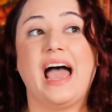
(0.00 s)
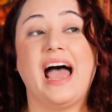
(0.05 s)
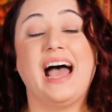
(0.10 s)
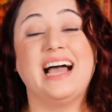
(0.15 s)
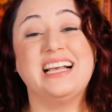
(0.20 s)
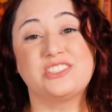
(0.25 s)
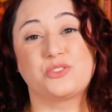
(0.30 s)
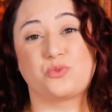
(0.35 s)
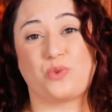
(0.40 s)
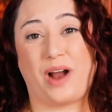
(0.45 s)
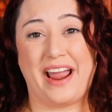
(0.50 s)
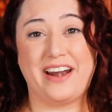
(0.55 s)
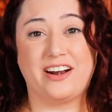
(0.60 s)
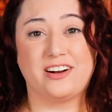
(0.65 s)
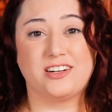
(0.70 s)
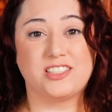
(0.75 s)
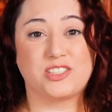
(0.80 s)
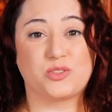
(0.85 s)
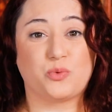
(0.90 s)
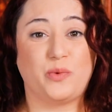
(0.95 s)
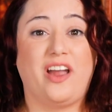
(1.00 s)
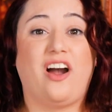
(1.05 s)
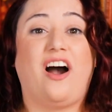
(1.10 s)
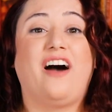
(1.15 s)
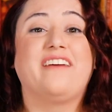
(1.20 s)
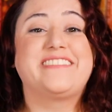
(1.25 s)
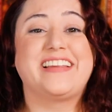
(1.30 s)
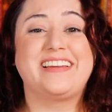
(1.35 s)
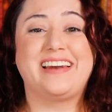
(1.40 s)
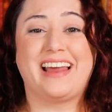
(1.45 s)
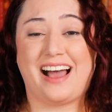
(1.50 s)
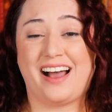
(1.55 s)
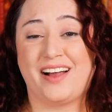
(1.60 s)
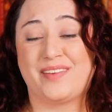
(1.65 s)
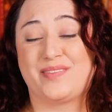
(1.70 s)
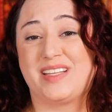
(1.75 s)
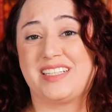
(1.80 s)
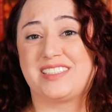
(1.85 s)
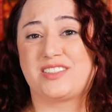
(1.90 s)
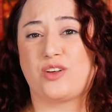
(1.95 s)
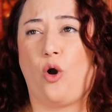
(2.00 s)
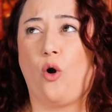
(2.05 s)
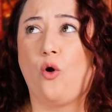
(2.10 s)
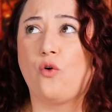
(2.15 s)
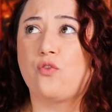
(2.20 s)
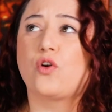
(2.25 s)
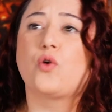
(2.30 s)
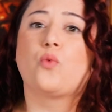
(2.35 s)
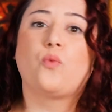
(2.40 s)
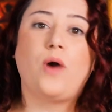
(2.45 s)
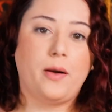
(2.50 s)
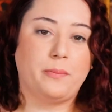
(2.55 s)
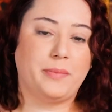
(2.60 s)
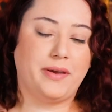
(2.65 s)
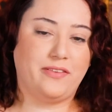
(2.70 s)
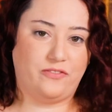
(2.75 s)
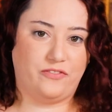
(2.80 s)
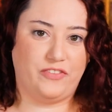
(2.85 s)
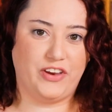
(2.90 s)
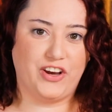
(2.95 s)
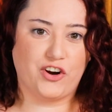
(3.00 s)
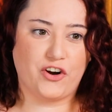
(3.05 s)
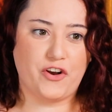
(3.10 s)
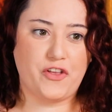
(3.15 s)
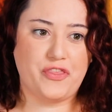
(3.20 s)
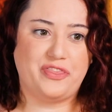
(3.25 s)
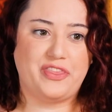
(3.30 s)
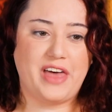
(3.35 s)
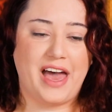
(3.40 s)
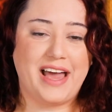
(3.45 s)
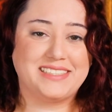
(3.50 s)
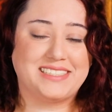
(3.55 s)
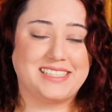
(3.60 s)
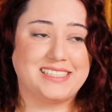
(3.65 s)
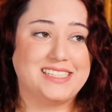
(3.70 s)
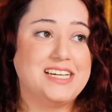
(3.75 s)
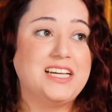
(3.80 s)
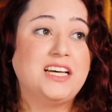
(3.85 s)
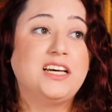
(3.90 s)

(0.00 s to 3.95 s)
As writers, we often have this overwhelming fear that